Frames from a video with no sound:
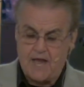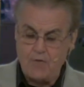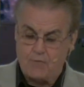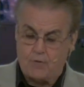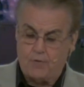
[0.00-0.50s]

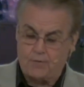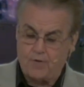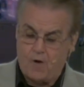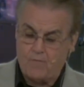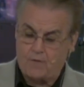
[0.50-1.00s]
a
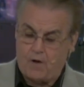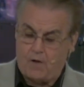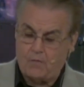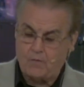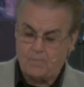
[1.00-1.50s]
ruler over
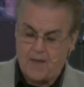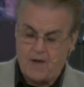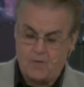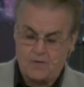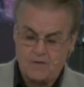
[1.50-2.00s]
all the
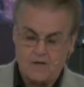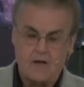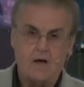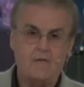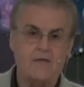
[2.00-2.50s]
power
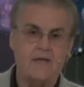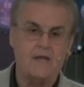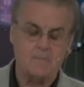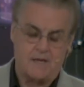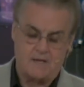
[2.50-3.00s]
of the
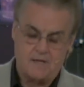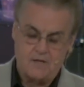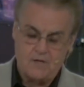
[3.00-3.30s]
enemy.